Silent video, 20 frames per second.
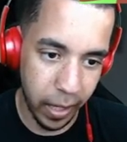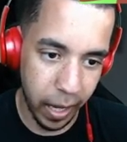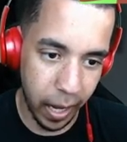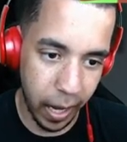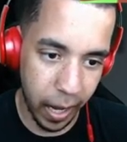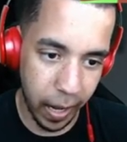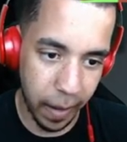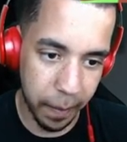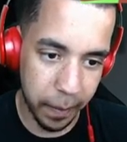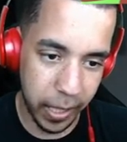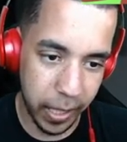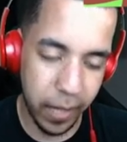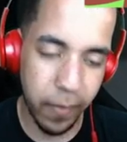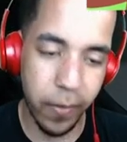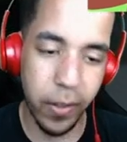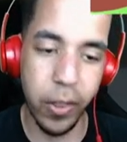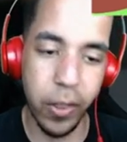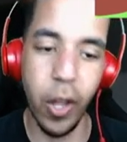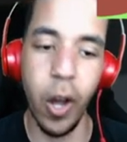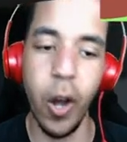Um,
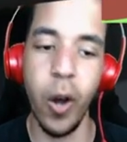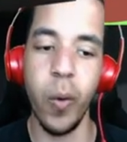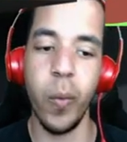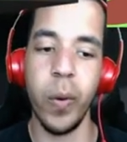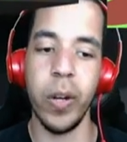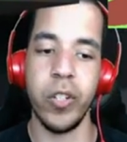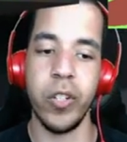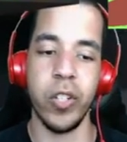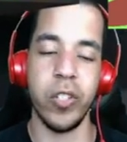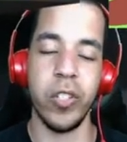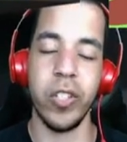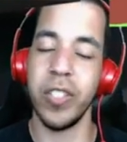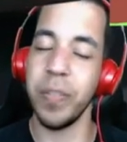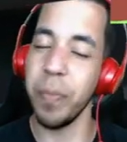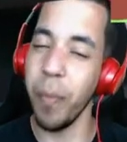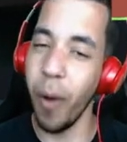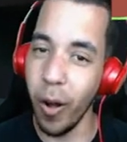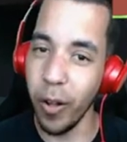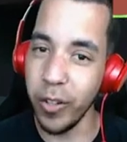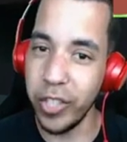even though we're just a
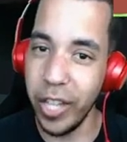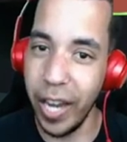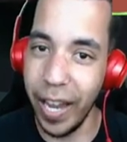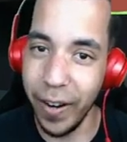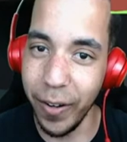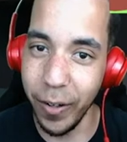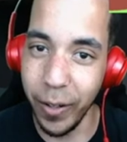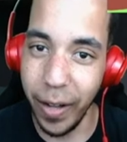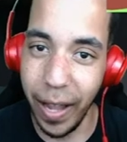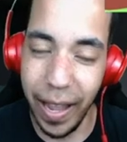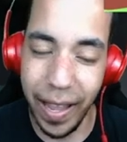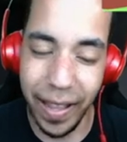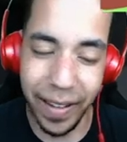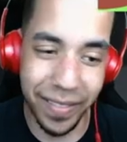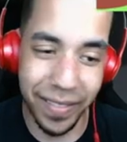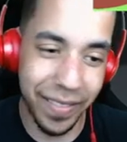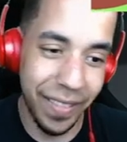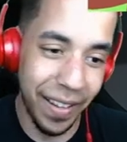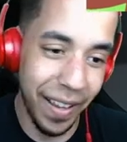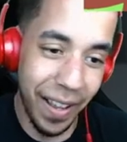small channel
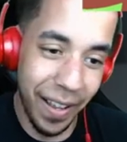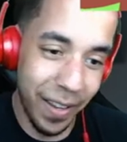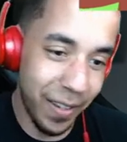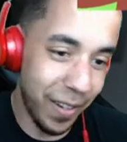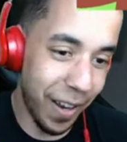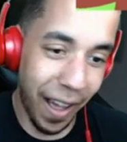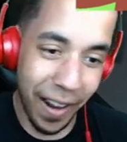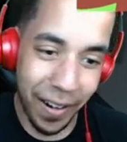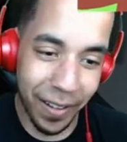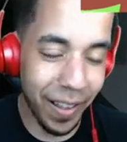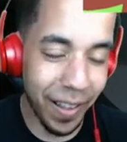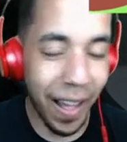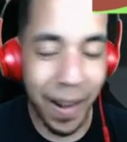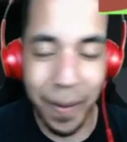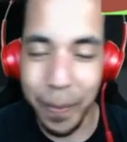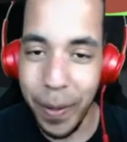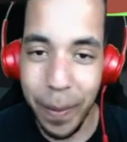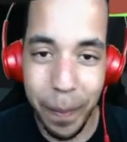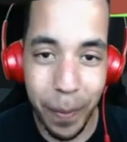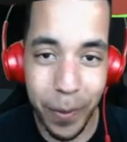and not a lot
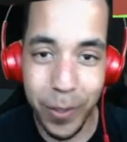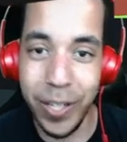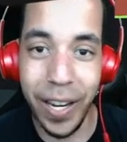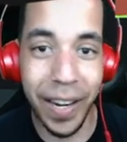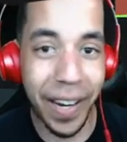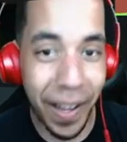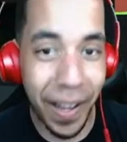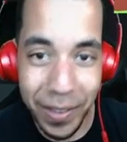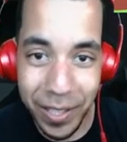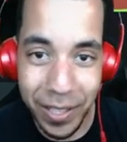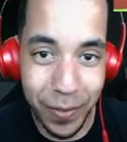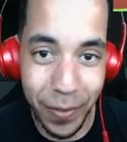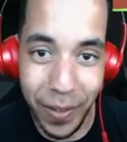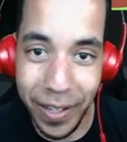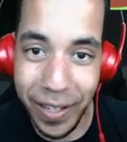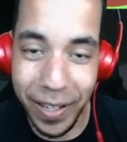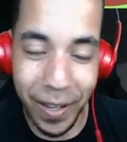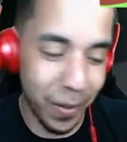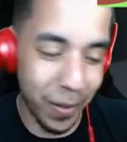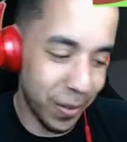of people check out these
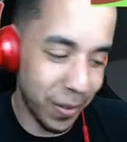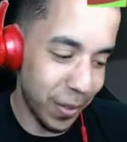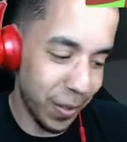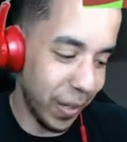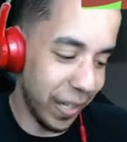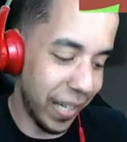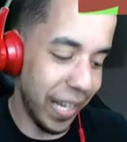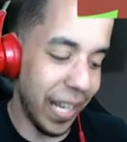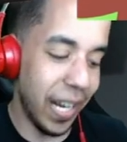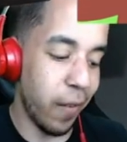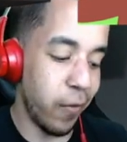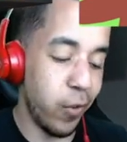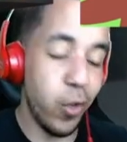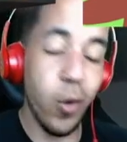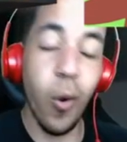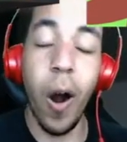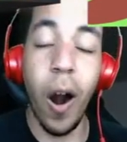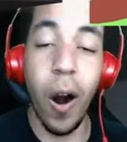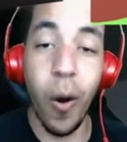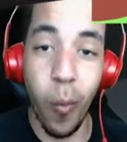videos. So again, if
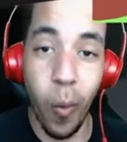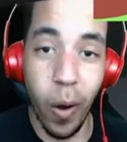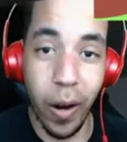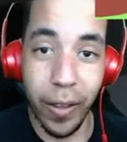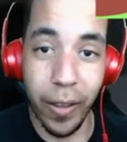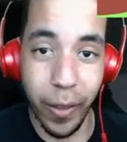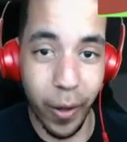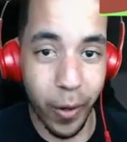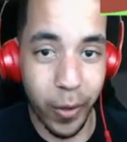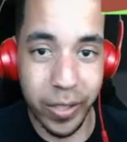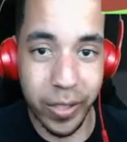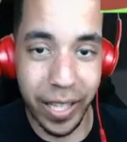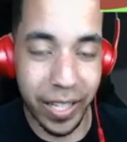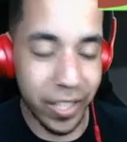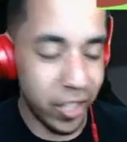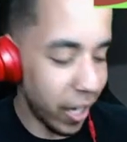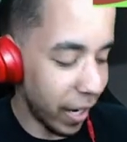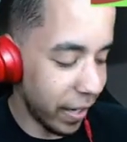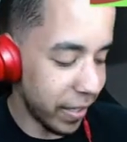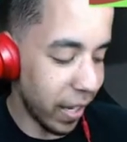you are one of those that
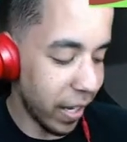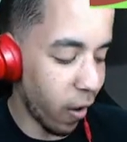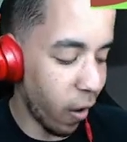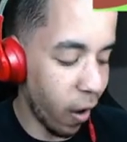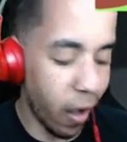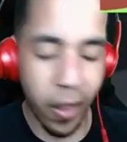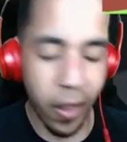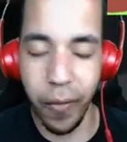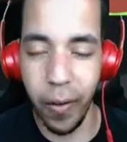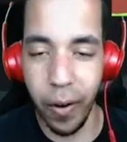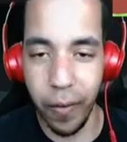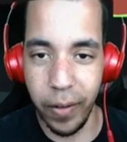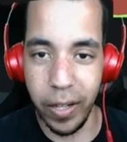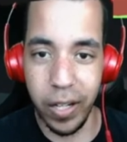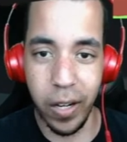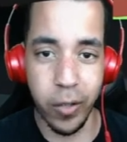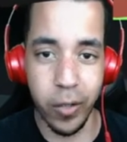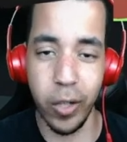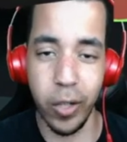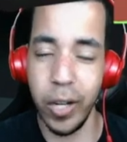checks out all of our
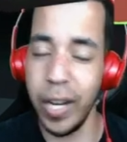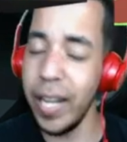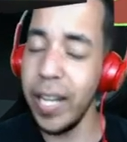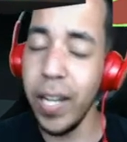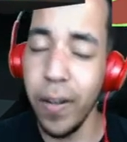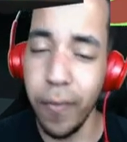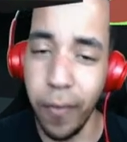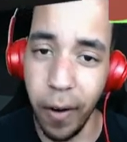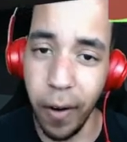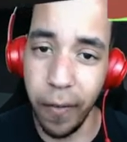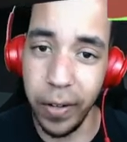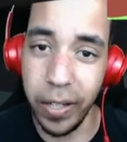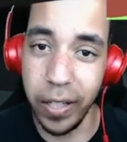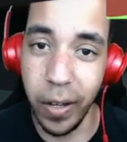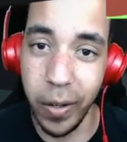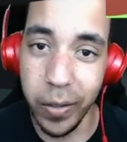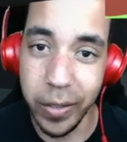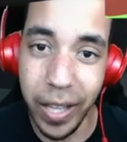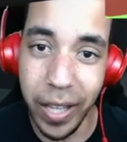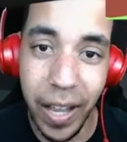videos or any of our
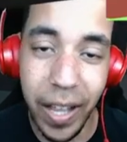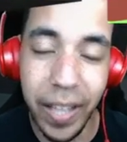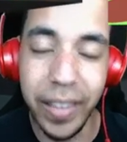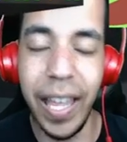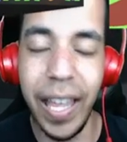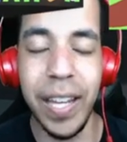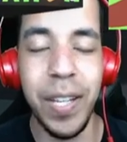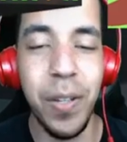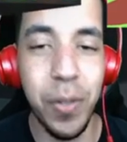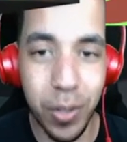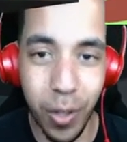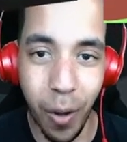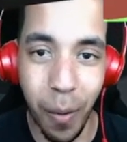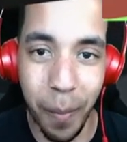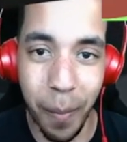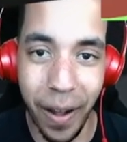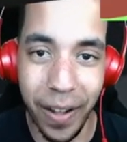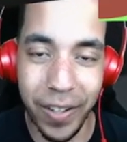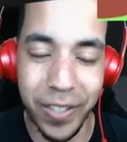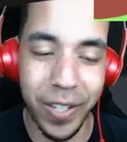videos, thank you so
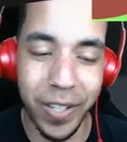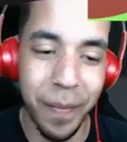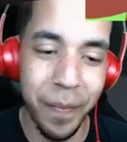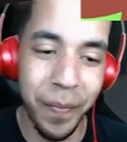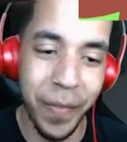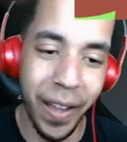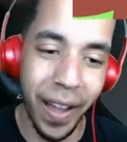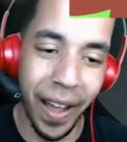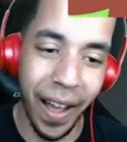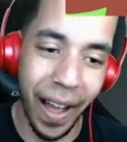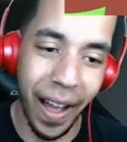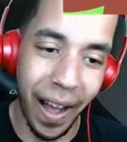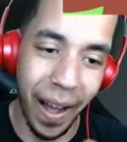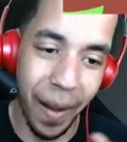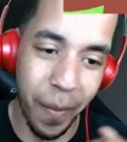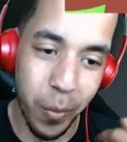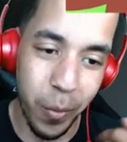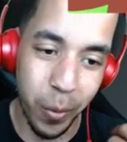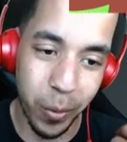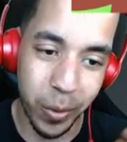much. Uh,
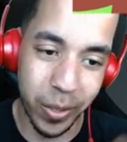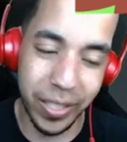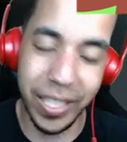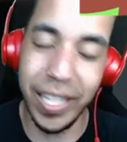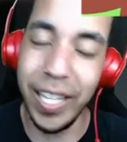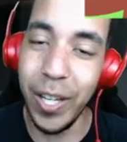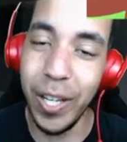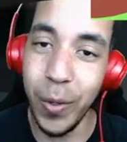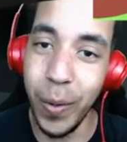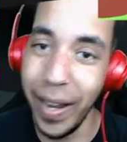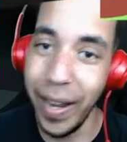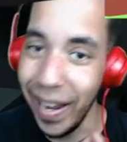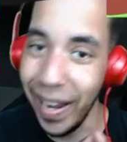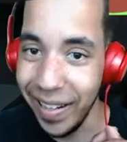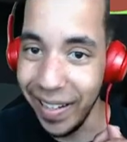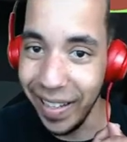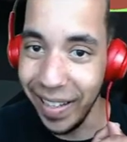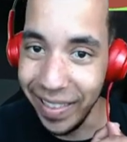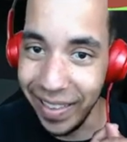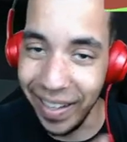we will see you
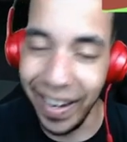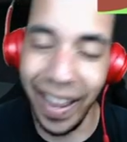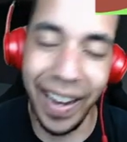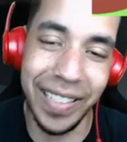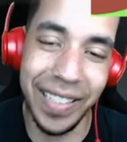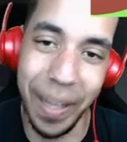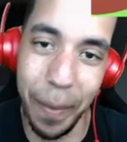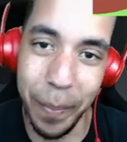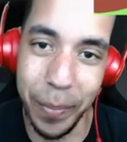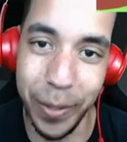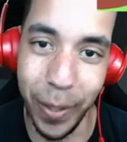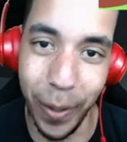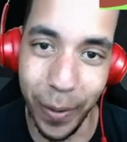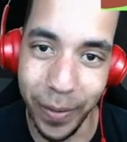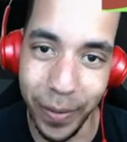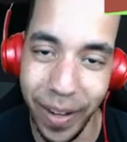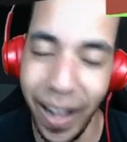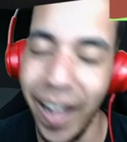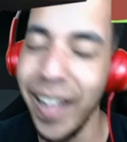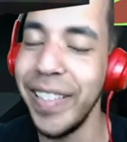in the next episode.
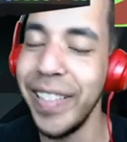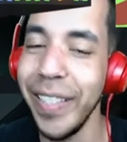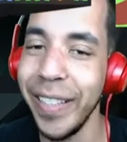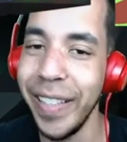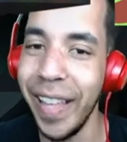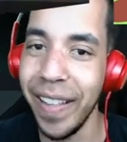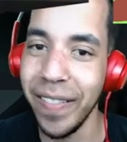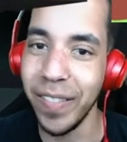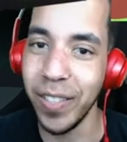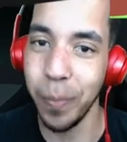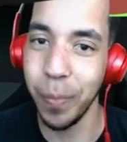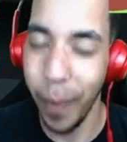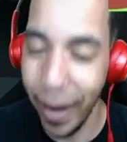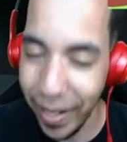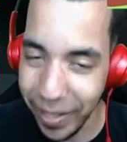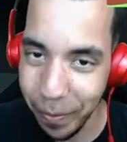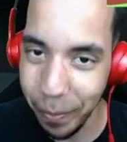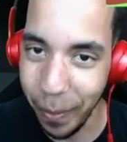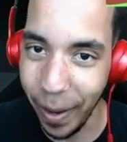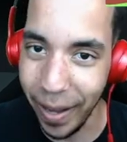Until then,
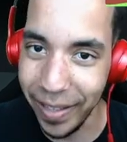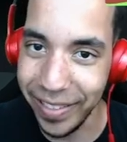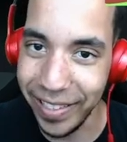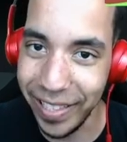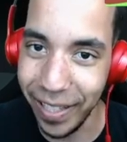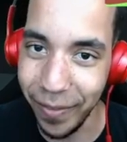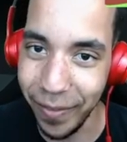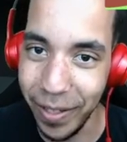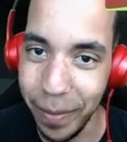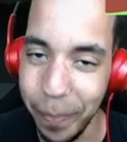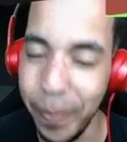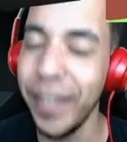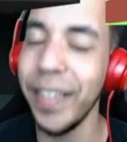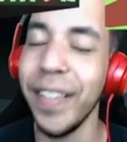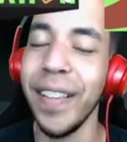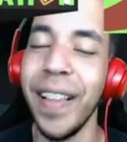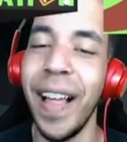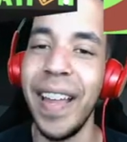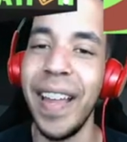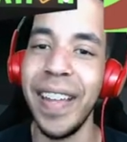spread some positivity, be the
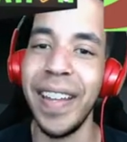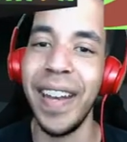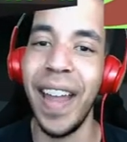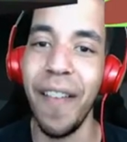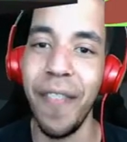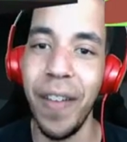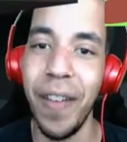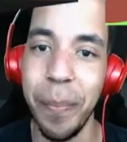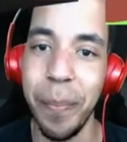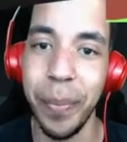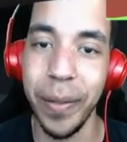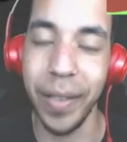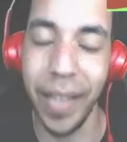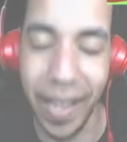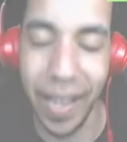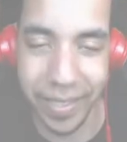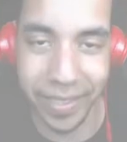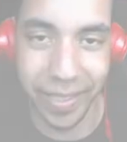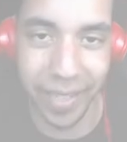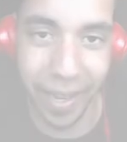light, and have a blessed